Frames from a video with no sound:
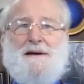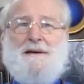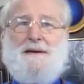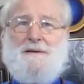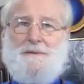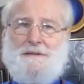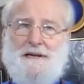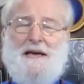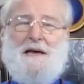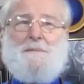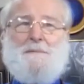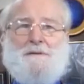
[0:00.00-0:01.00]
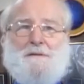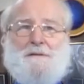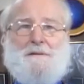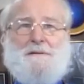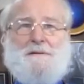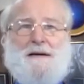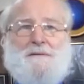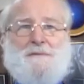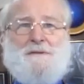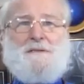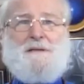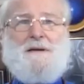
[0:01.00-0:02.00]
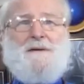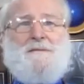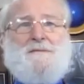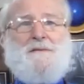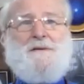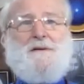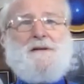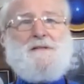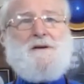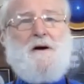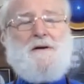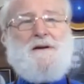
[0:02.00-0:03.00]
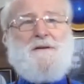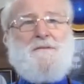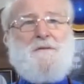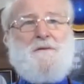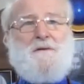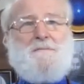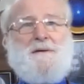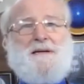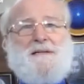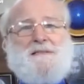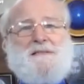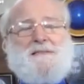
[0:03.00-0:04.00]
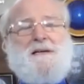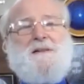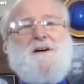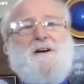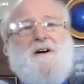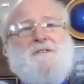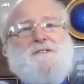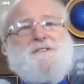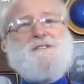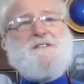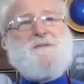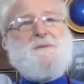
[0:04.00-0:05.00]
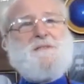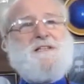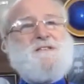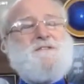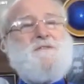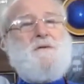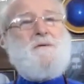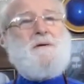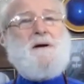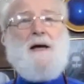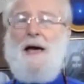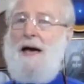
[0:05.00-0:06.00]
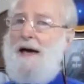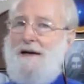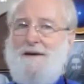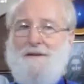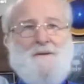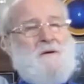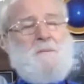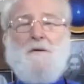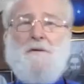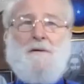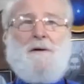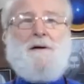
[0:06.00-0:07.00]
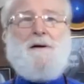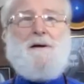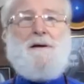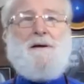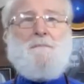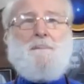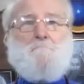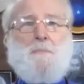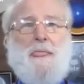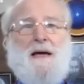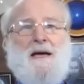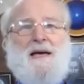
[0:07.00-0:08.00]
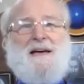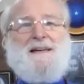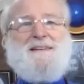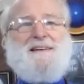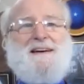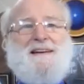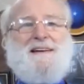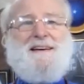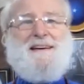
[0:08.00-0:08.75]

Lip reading: he wasn't able to, and that was very disheartening for him because he said the consciousness was us four and no more. And yet,